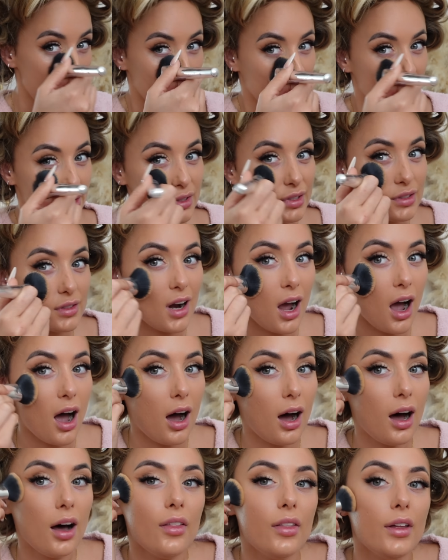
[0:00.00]
the
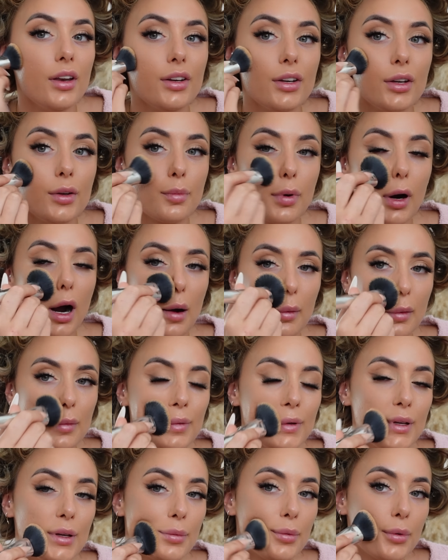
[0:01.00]
start, then you
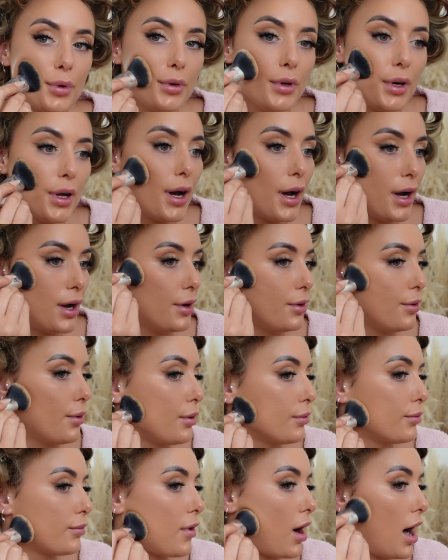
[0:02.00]
probably will know
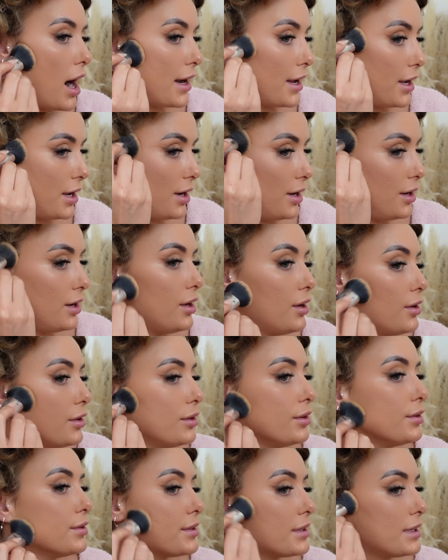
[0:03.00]
Ryan, who
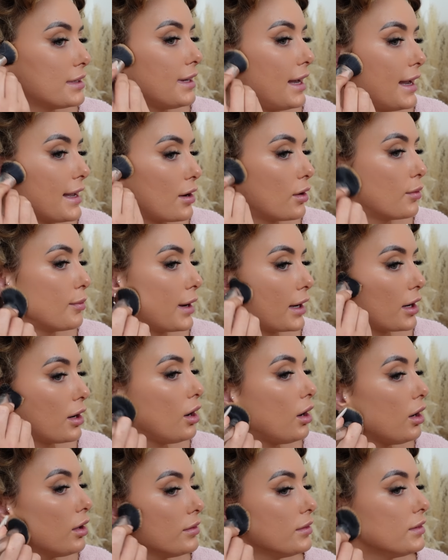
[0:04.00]
used to take all my
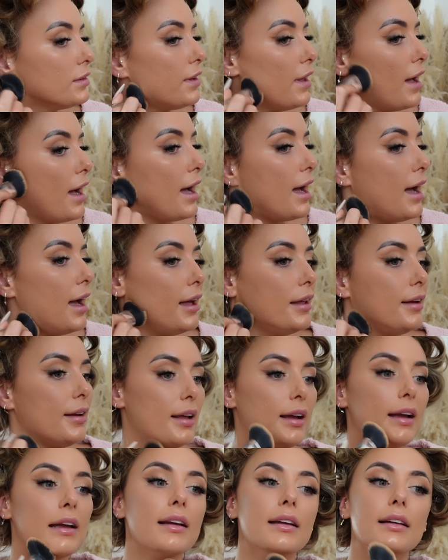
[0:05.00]
content.
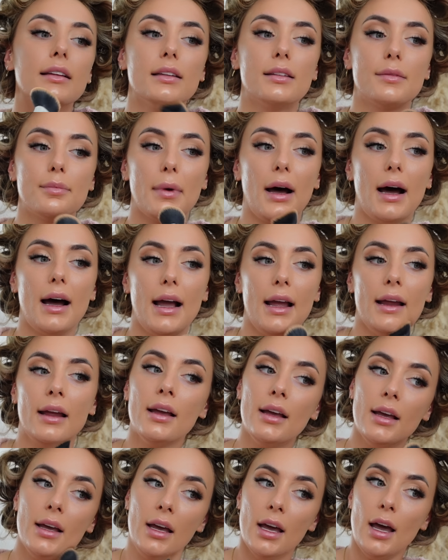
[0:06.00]
He's my
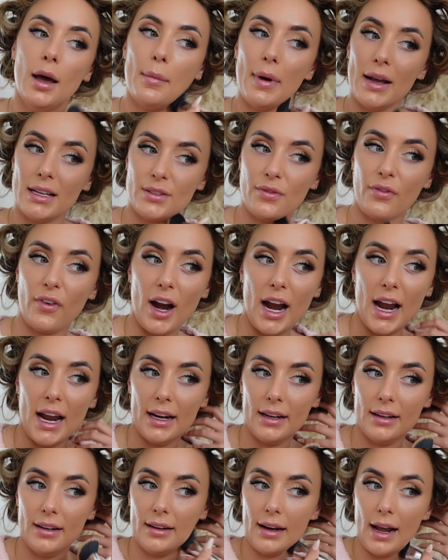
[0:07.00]
best
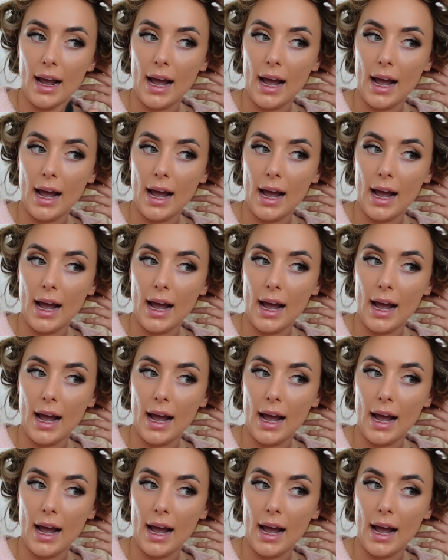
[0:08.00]
friend